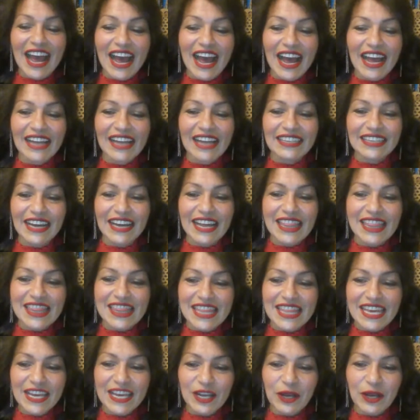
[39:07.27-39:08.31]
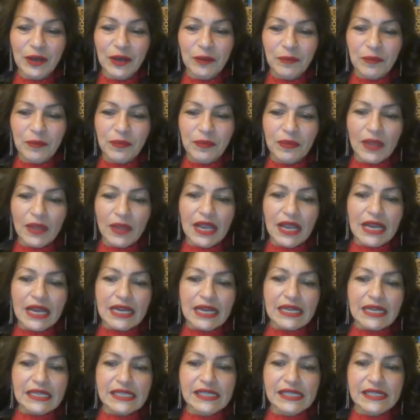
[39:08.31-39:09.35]
And I think
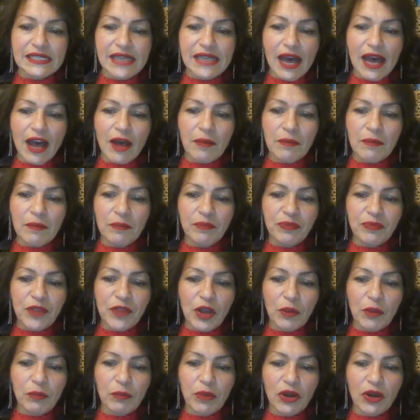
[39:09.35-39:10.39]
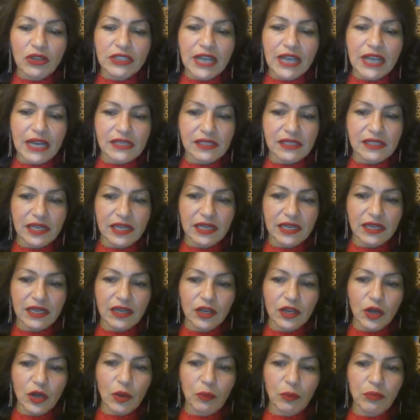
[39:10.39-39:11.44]
some
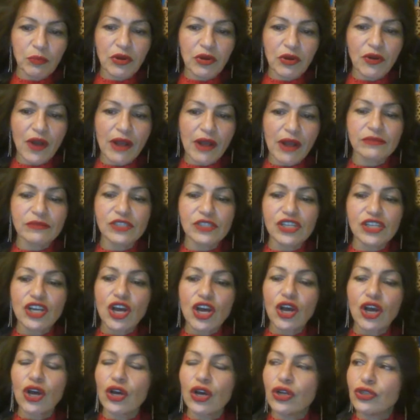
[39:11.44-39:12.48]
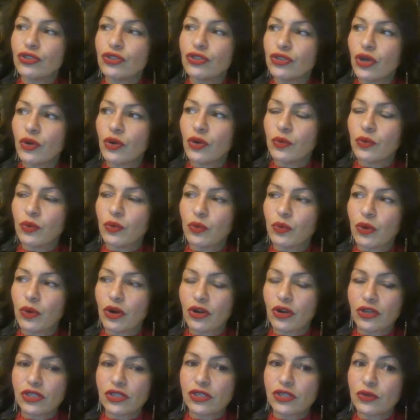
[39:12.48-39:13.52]
podcasting programs don't
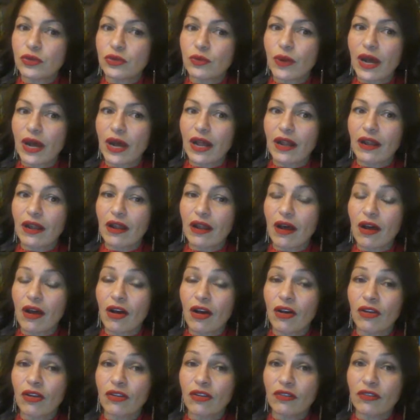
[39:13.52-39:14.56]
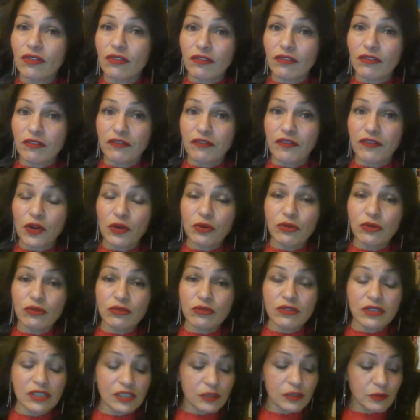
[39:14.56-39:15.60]
work too well on
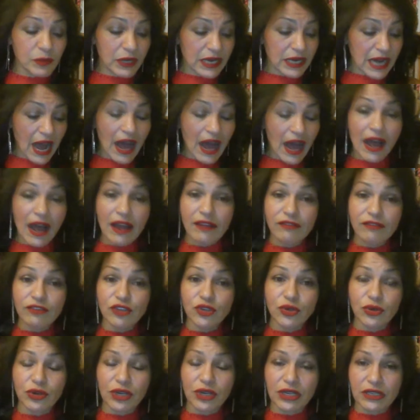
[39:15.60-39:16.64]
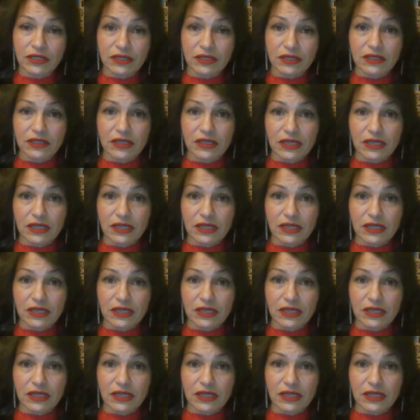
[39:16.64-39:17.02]
phones, but I've joined